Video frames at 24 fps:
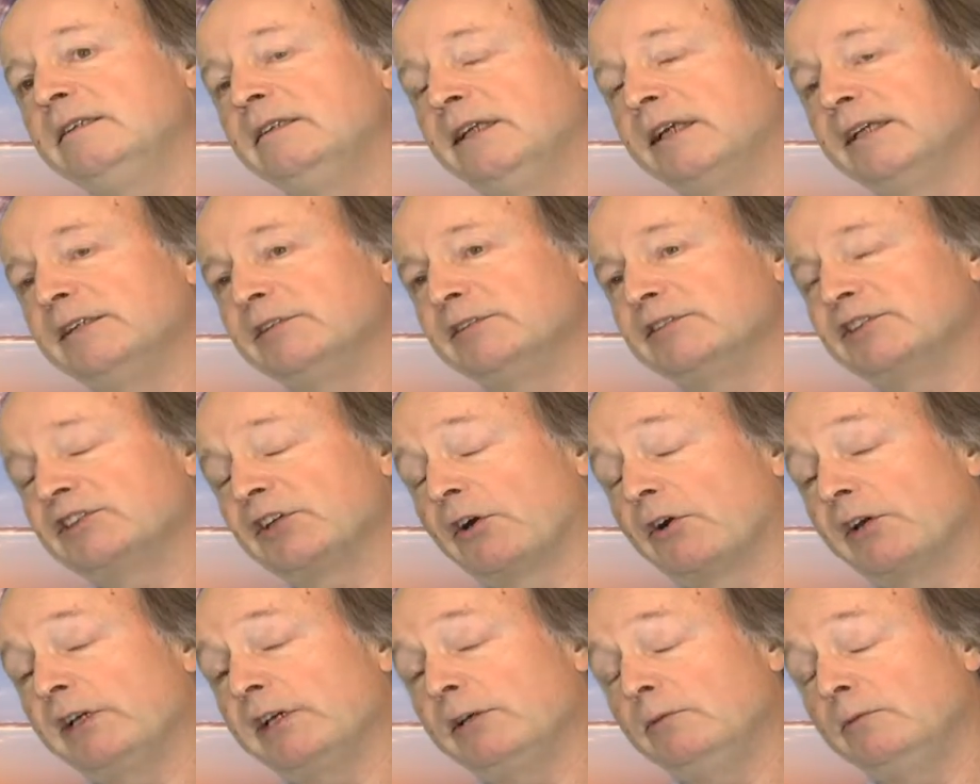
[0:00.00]
And
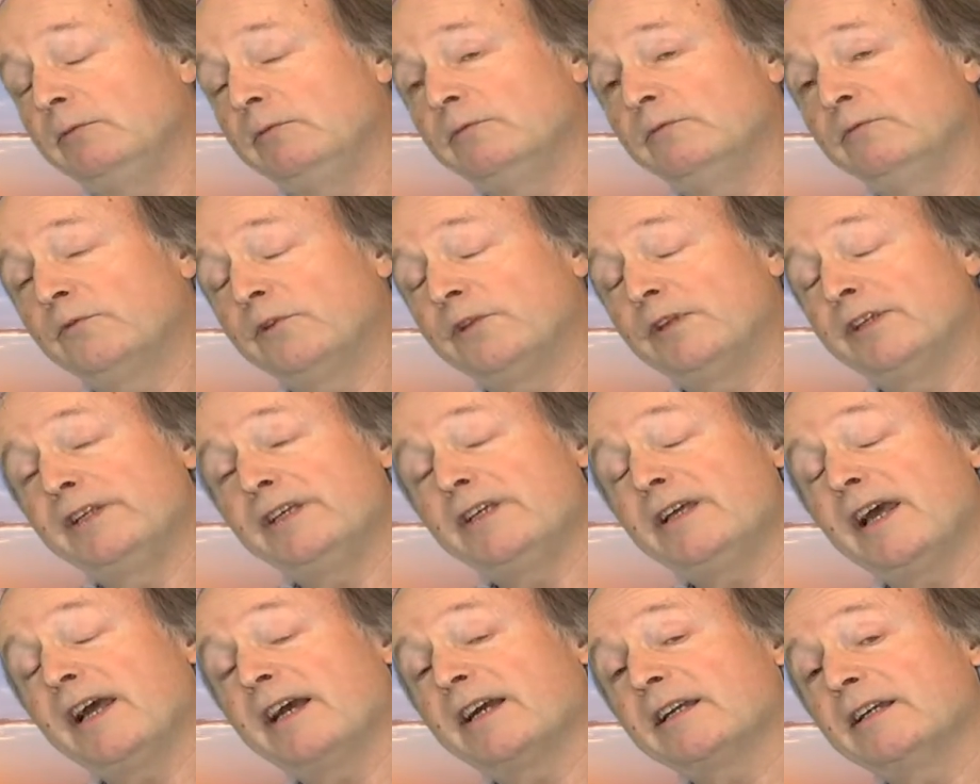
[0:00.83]
starting from the
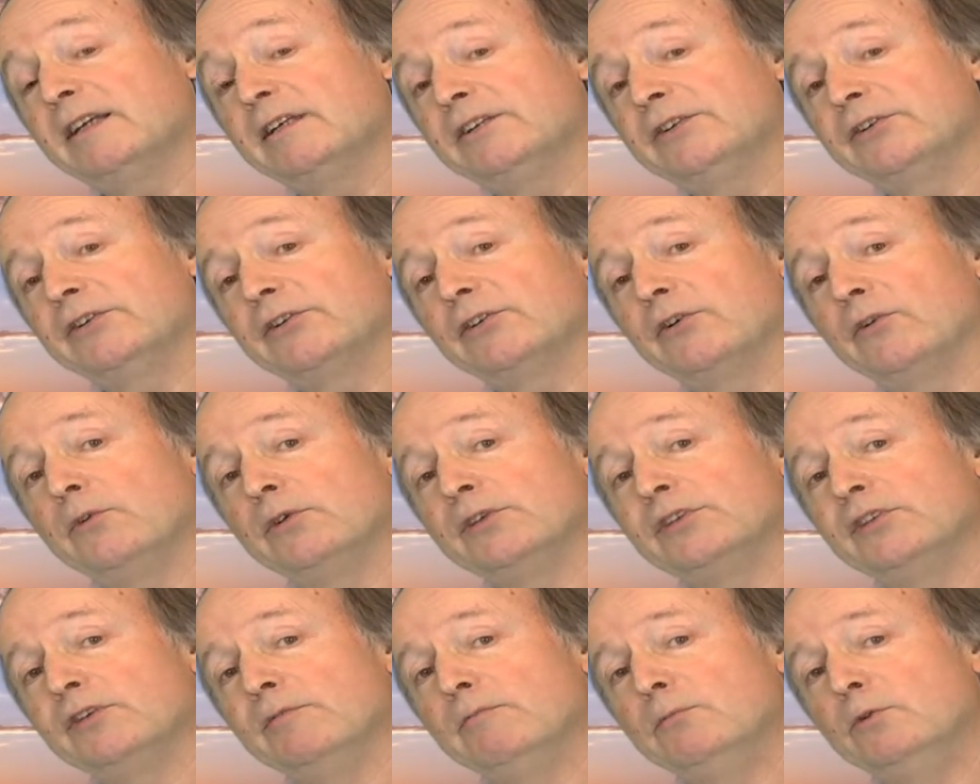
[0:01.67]
neck, you're
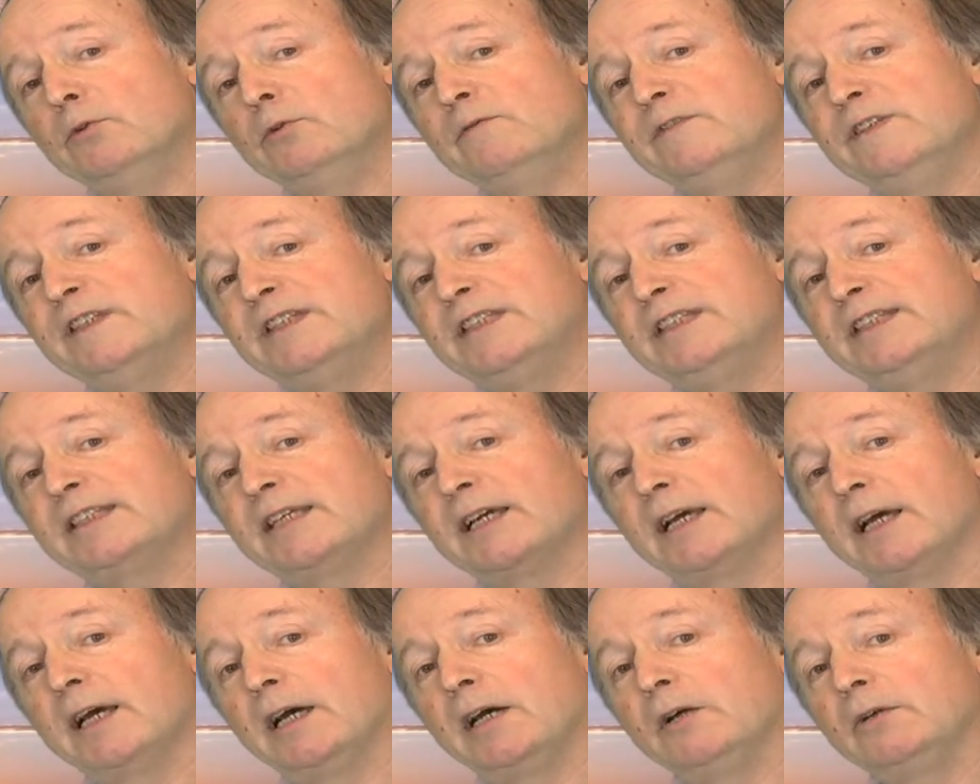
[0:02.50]
going to move it
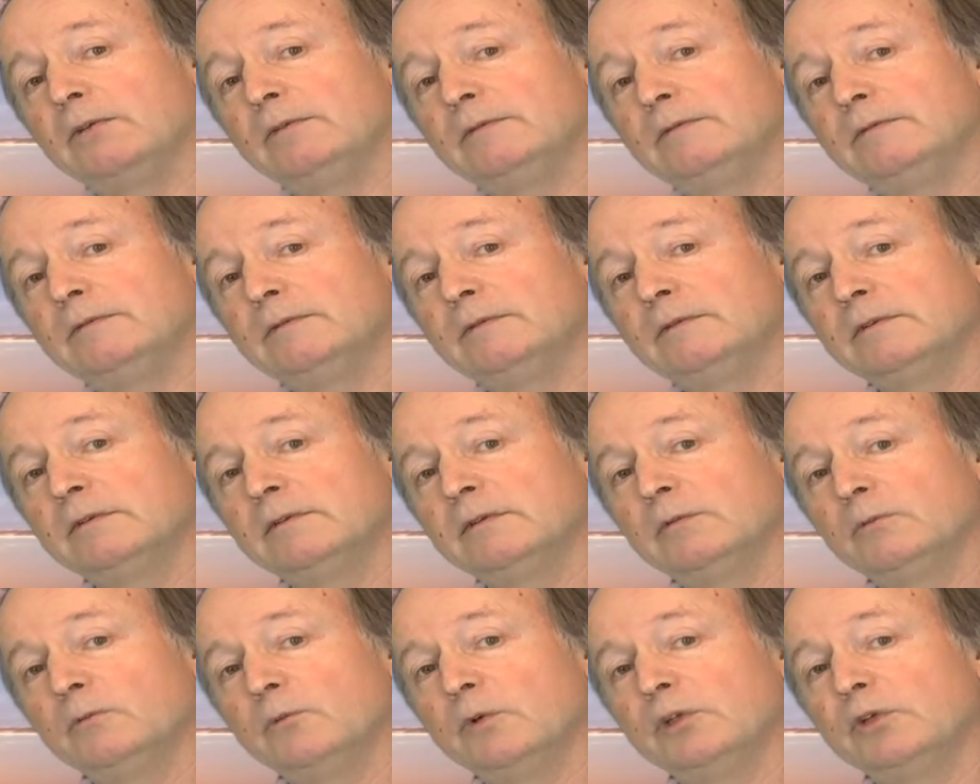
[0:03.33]
down
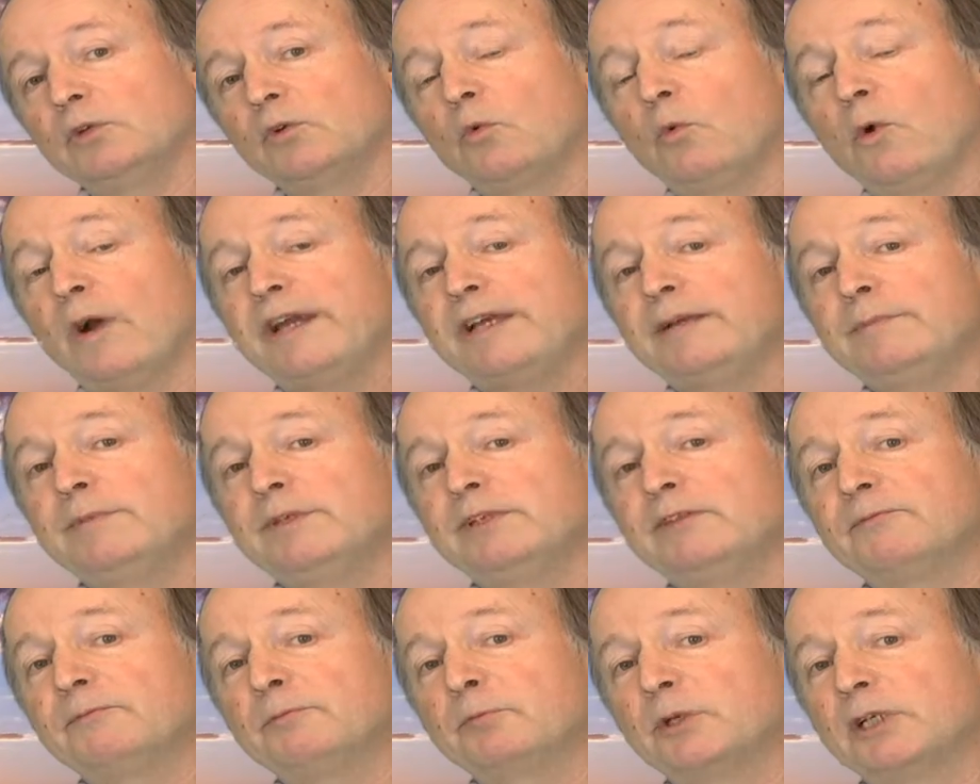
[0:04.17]
with quite a
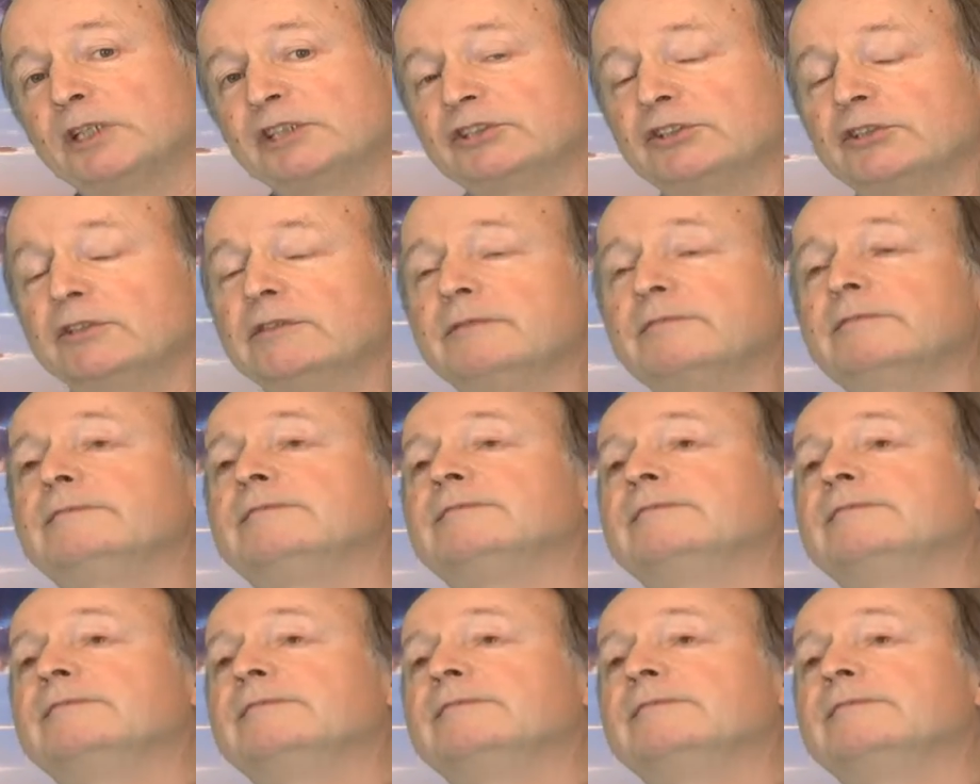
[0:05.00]
bit of pressure.